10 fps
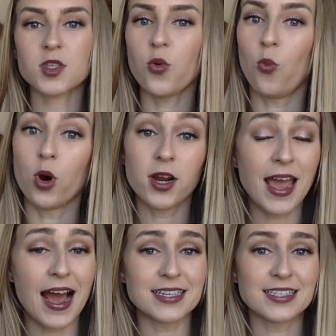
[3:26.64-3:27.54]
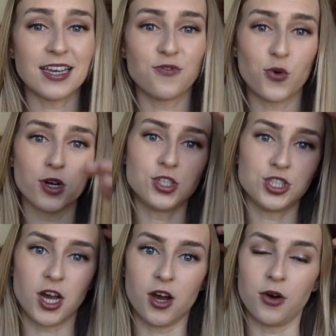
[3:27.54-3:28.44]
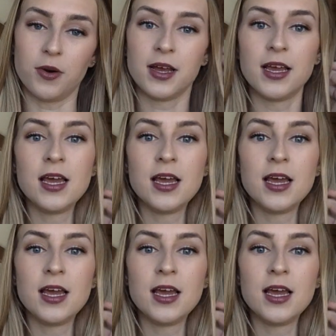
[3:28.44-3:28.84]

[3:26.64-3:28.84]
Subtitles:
"We're casting for a show